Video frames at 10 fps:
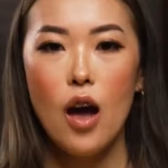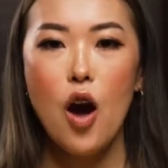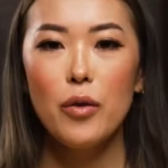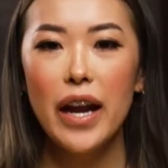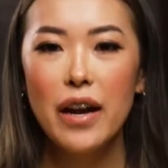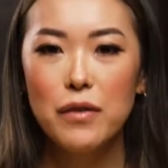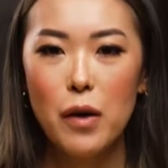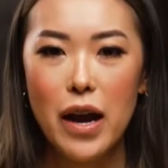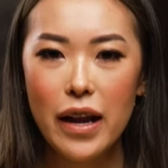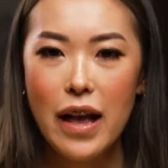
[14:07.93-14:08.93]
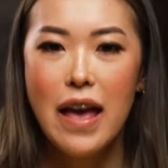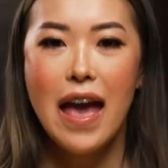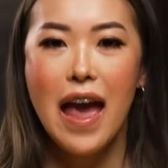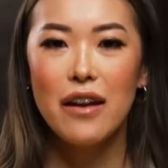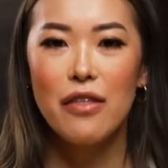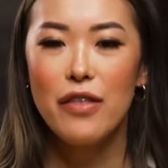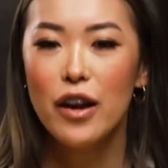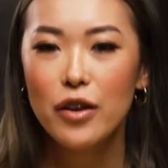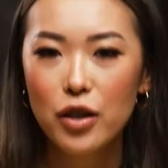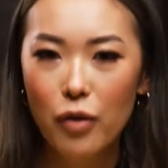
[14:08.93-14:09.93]
Okay, everyone, and
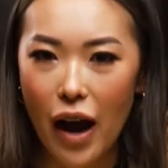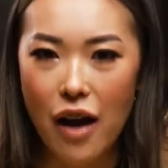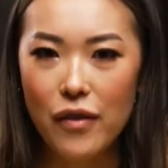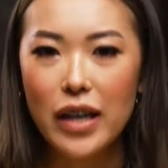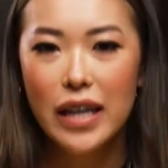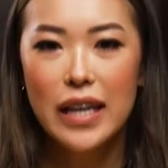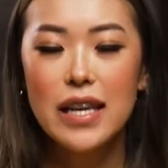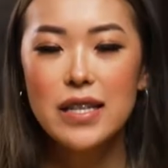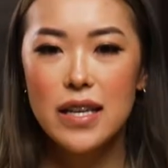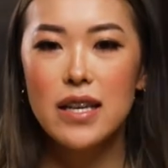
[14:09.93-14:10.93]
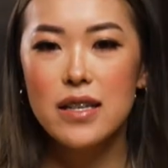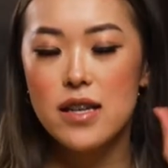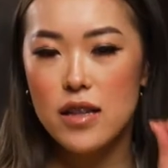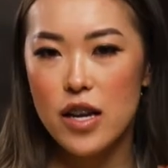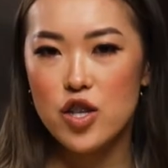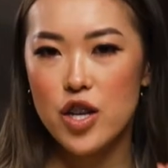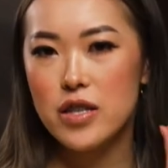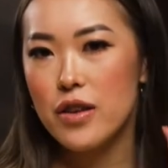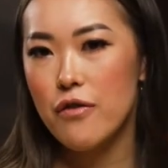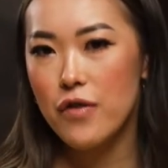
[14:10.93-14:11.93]
there you have it. Easy, delicious,
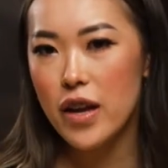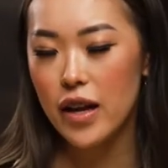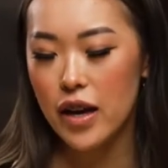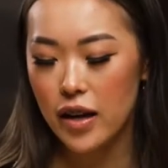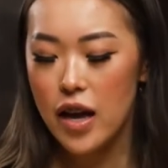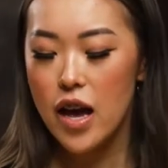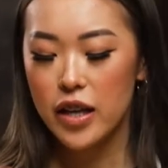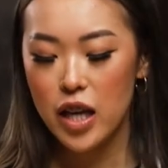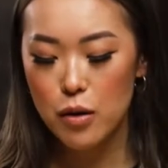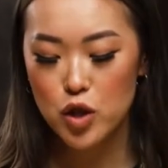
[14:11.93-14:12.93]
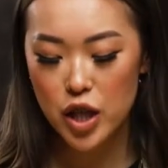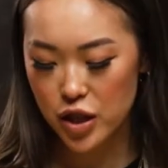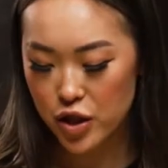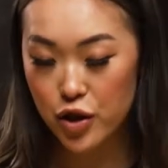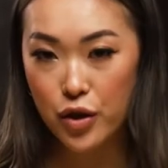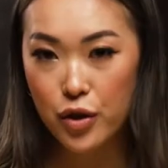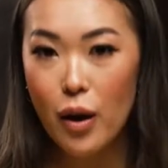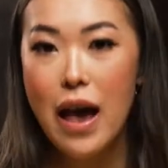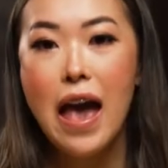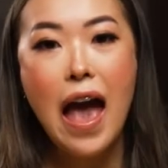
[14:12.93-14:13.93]
vegan kimchi stew,
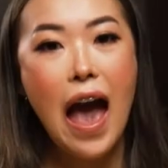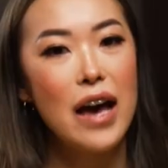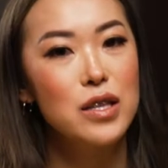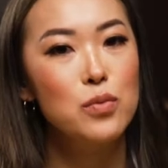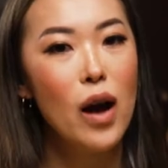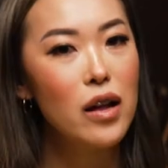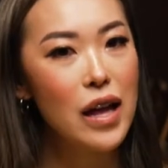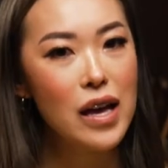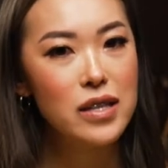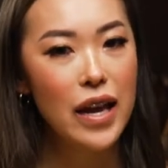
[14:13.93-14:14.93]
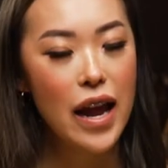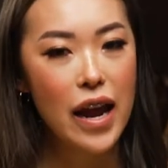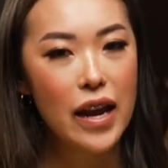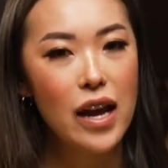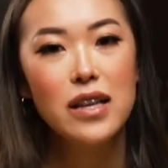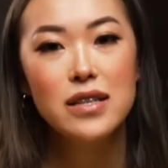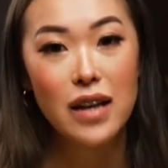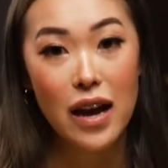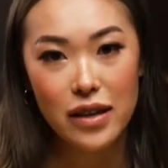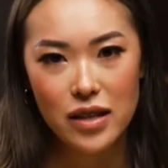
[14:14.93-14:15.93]
as well as a
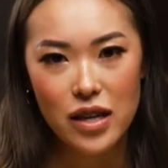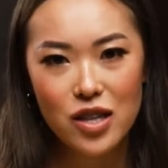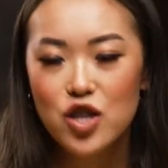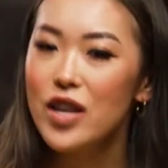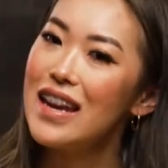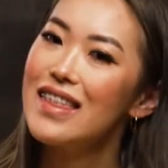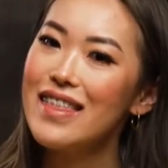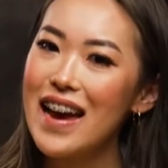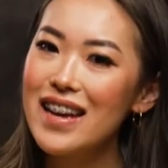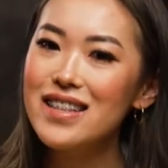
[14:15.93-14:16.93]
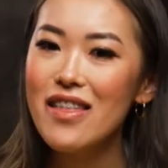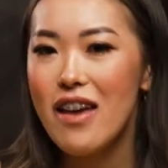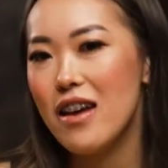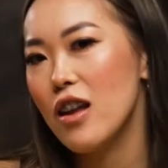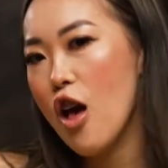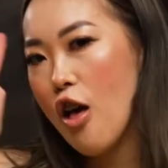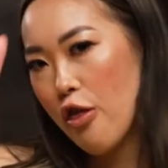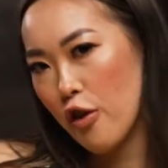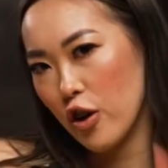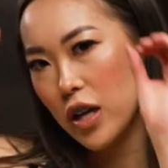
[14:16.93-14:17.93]
side dish in less than
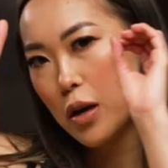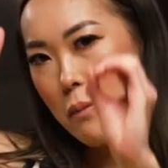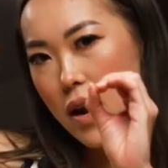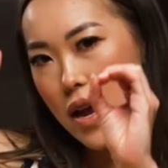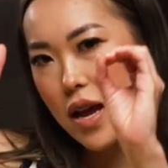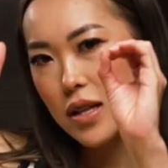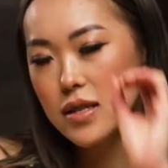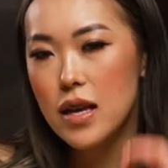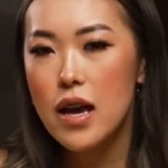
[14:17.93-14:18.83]
30 minutes.